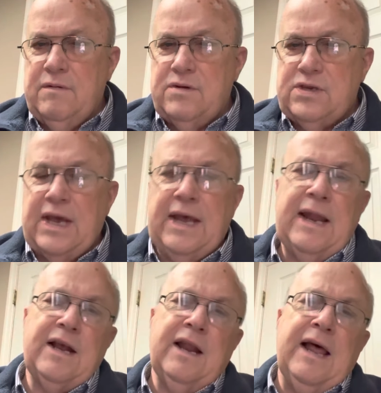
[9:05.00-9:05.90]
saying
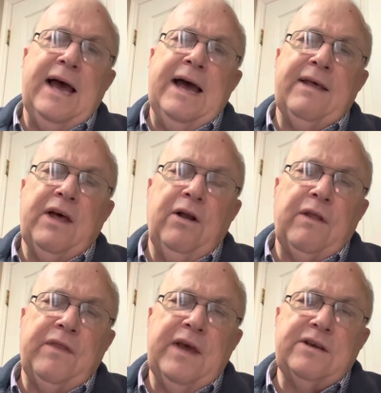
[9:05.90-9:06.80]
like Goliath, all
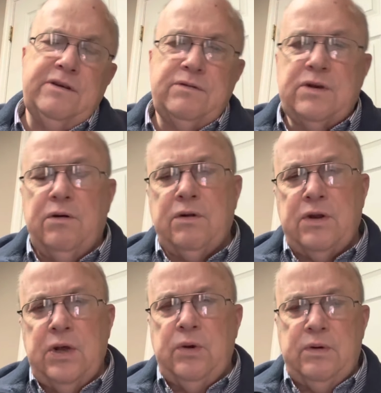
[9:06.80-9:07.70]
the things he was going
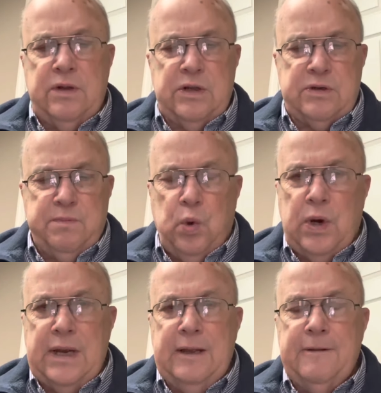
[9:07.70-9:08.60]
to do to this
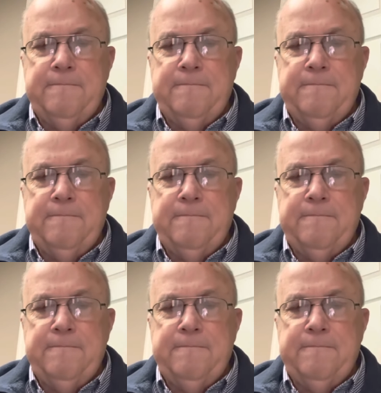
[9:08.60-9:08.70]
boy.